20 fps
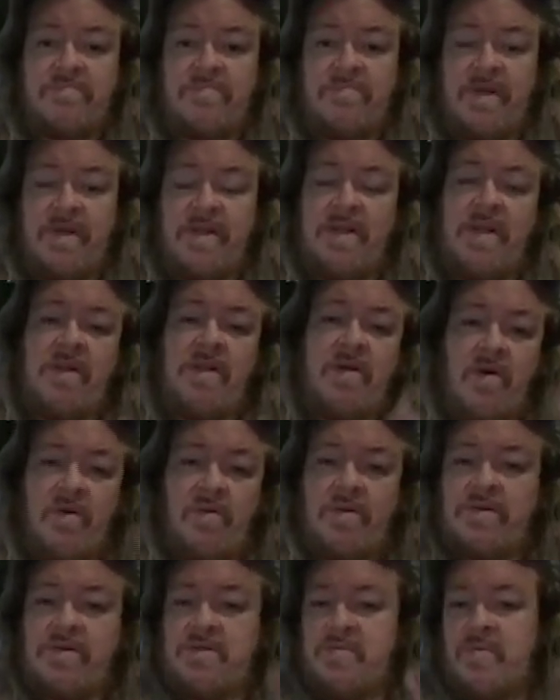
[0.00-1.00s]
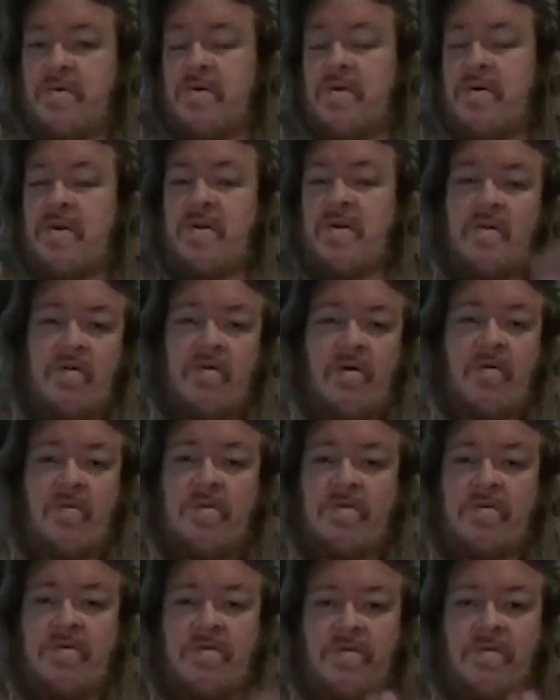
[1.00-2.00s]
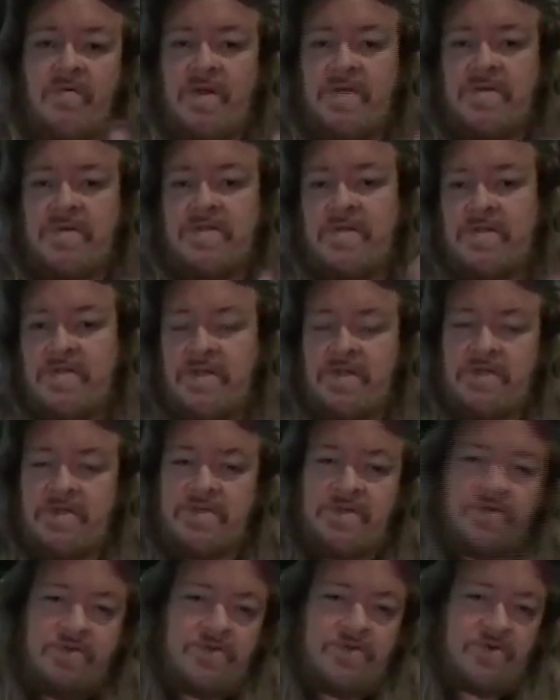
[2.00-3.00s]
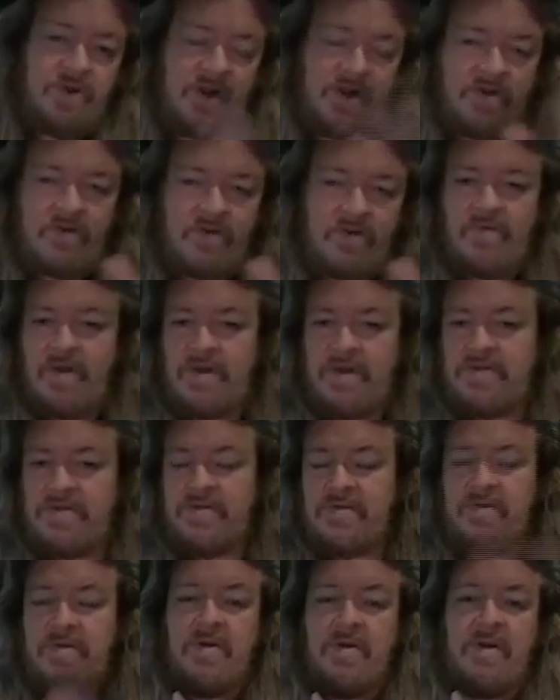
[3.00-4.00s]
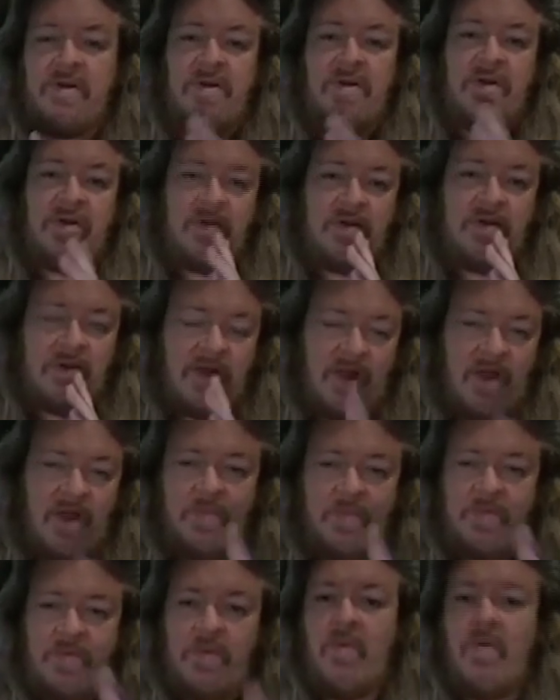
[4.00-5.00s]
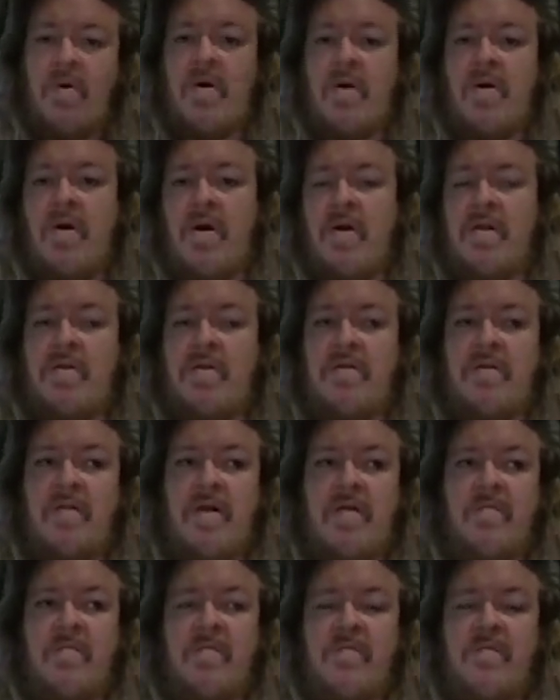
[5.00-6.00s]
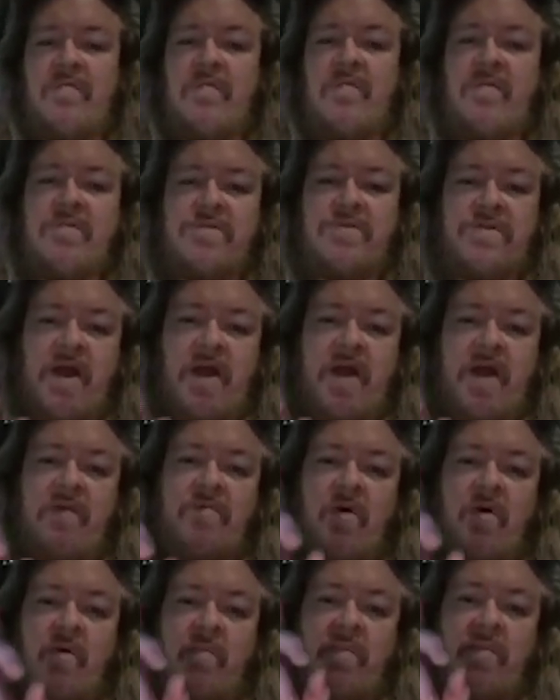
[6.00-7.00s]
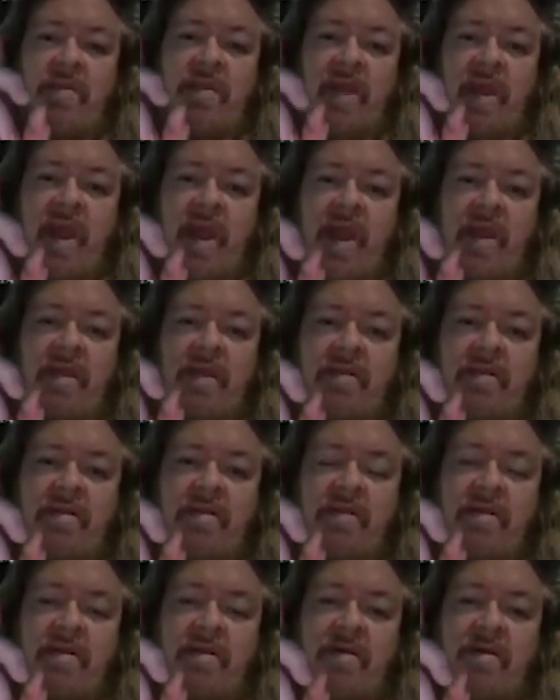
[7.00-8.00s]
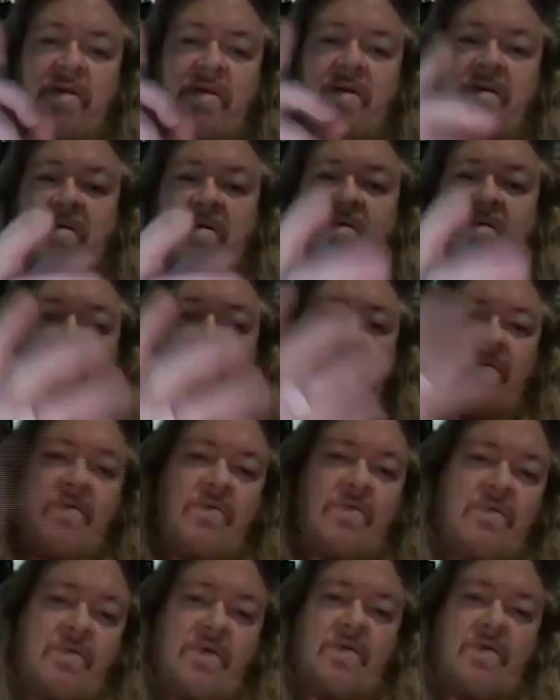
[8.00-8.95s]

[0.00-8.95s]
And then the Holy Spirit and the Lord will do the rest to teach you, train you, raise you, help you walk on in your life. But first, you have to open the gate to